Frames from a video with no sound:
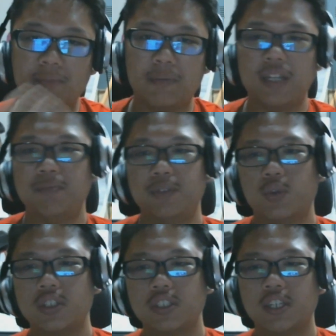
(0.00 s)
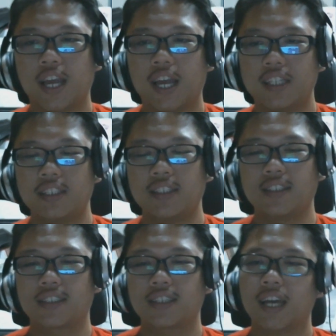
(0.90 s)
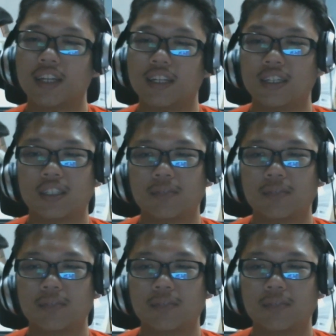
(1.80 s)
my name is WalTR and this is kinda like